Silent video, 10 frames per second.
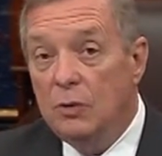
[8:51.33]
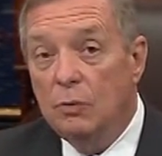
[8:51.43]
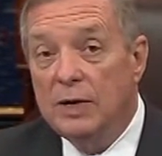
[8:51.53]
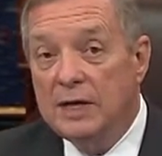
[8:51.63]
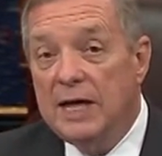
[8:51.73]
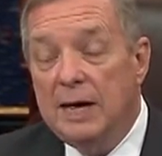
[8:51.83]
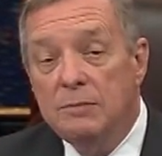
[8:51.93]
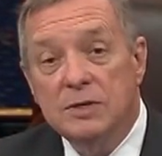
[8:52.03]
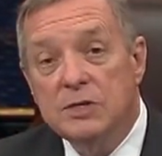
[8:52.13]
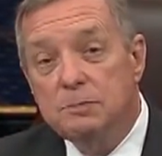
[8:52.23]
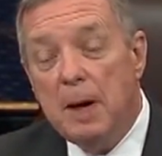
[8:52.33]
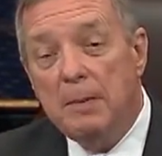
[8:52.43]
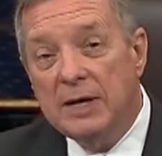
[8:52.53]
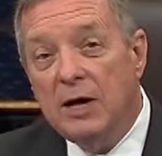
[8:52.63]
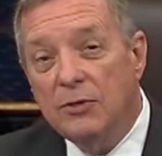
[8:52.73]
when it came to this
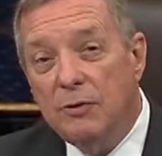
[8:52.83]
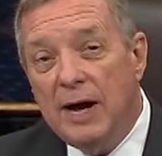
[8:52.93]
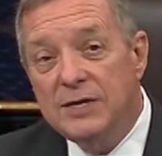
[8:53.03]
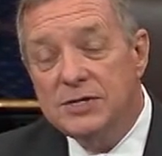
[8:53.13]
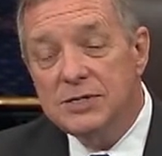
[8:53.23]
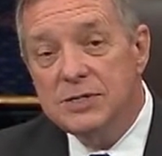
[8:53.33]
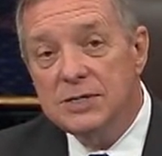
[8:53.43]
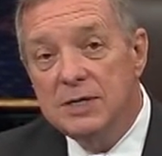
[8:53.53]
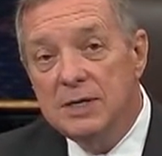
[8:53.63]
public health crisis?